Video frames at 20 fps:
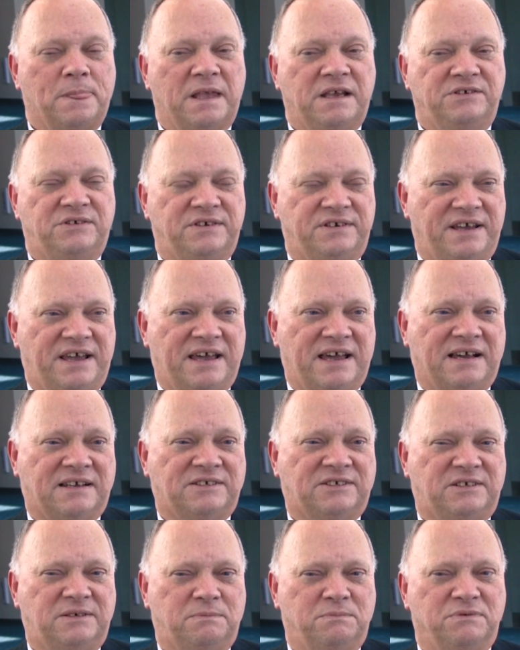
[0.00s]
is it
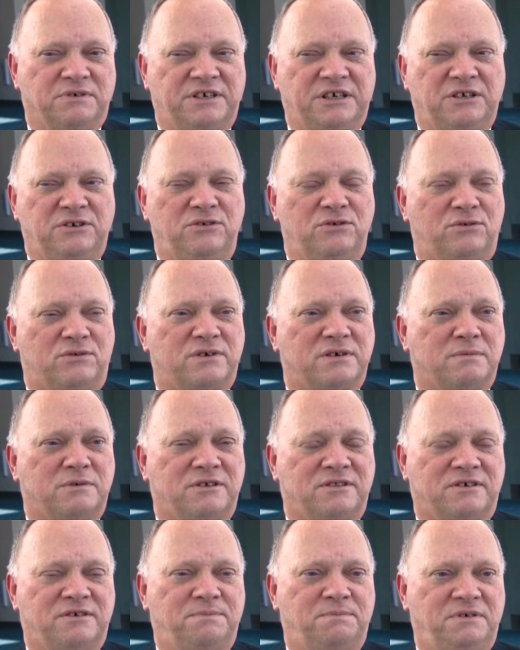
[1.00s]
acts to bring
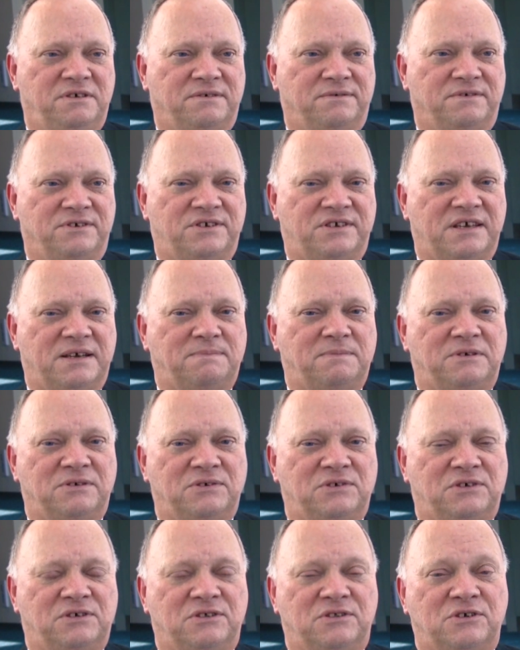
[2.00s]
normal opiate
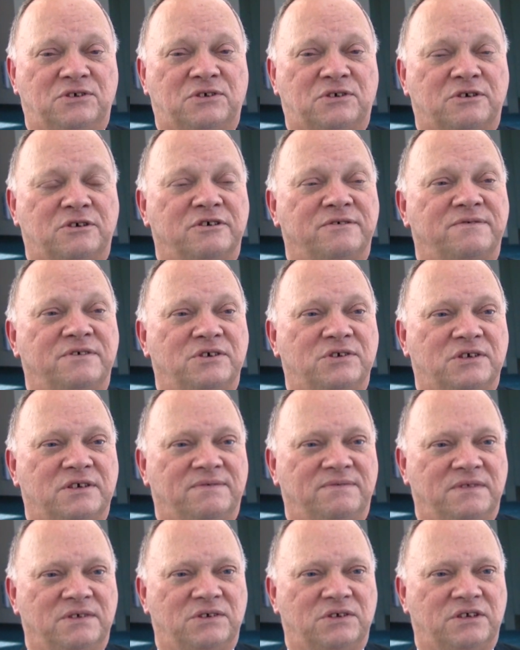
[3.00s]
receptors to the surface
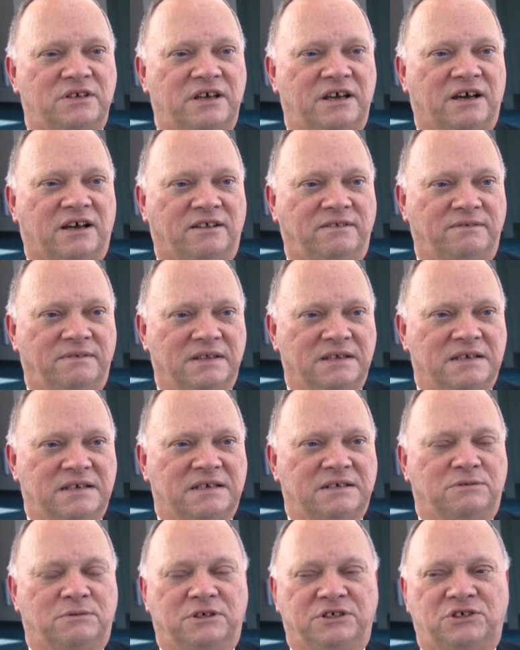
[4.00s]
of the cell,
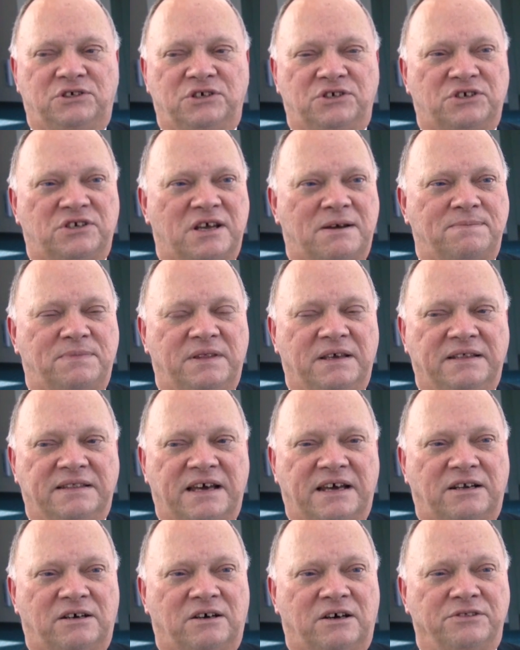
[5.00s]
which is something
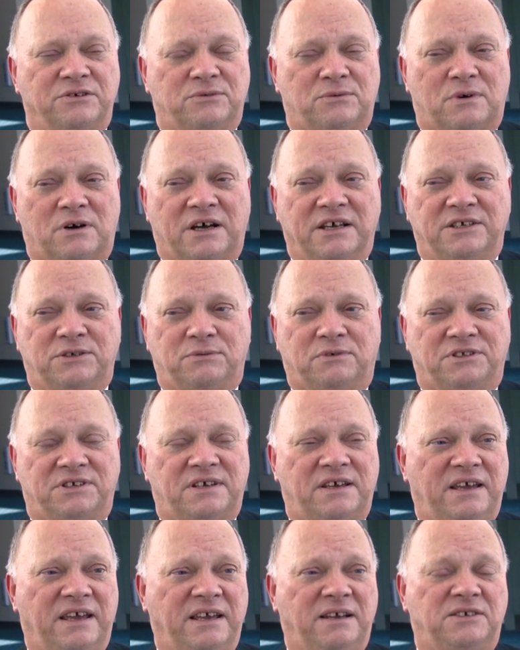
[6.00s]
that otherwise will
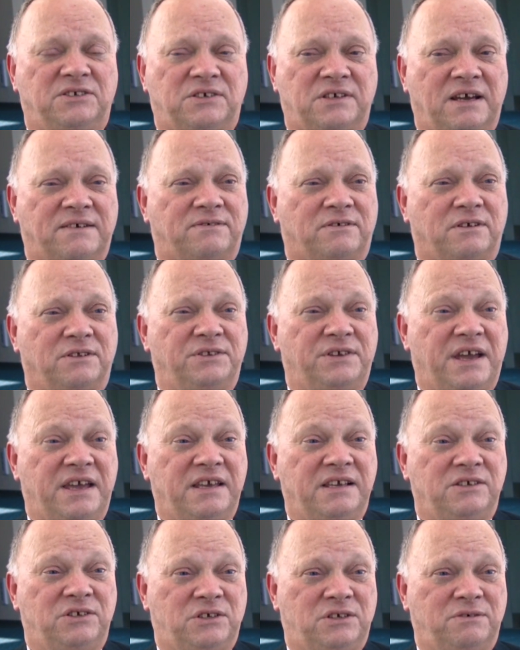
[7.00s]
take several
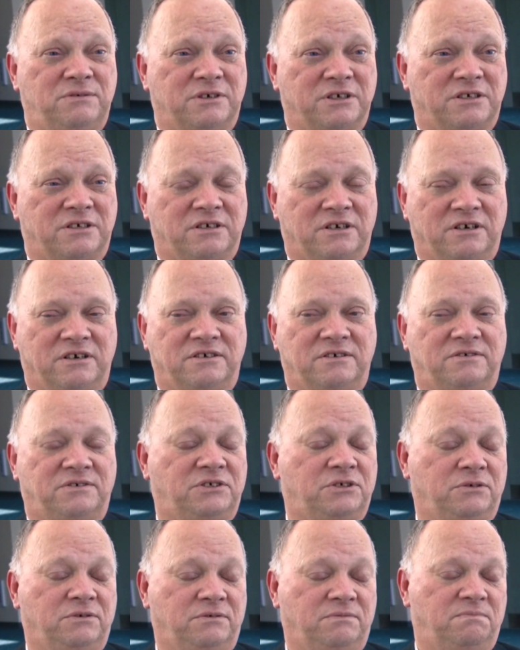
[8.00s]
days to occur,
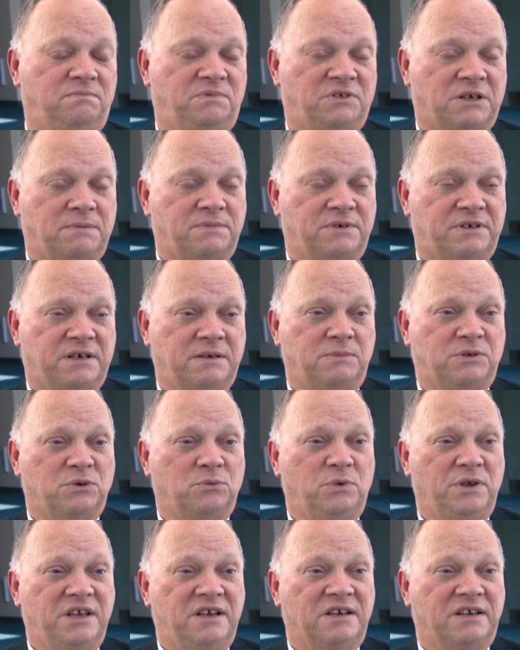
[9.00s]
to sometimes a
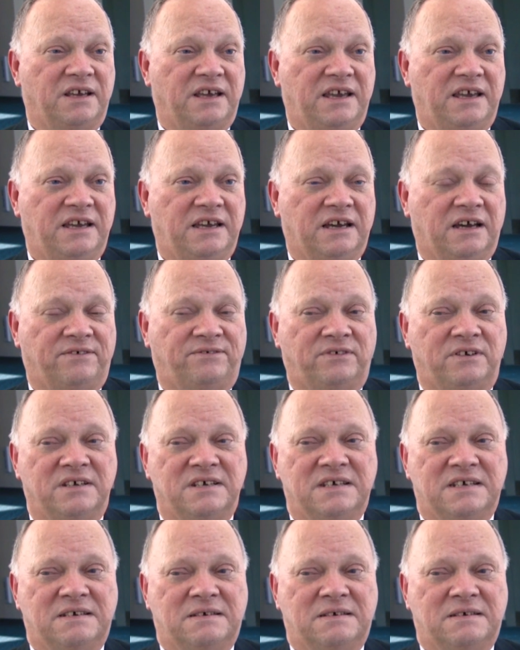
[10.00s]
week and a half.